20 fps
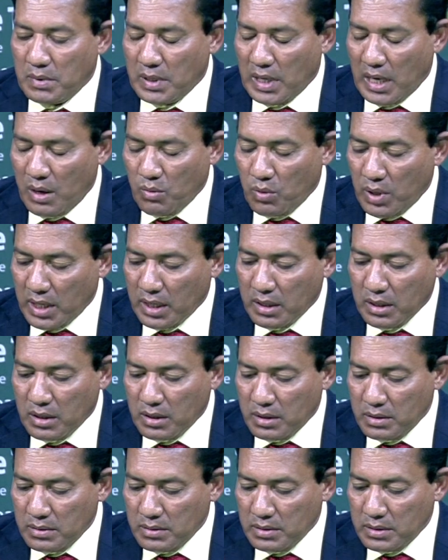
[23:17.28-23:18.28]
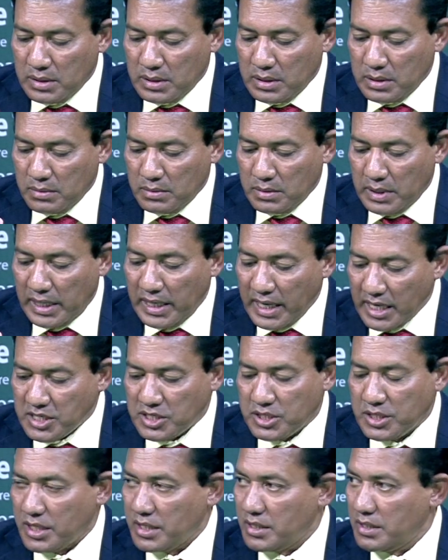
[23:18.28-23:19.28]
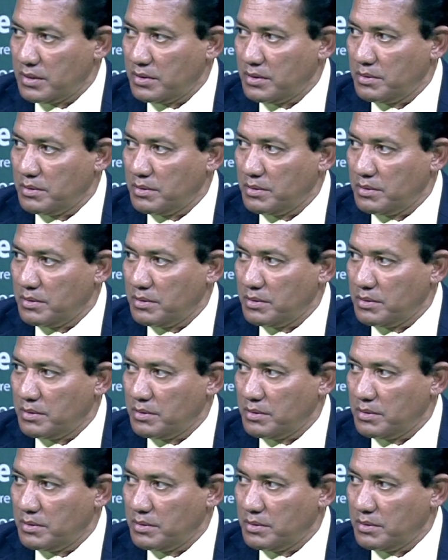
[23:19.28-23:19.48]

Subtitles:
our election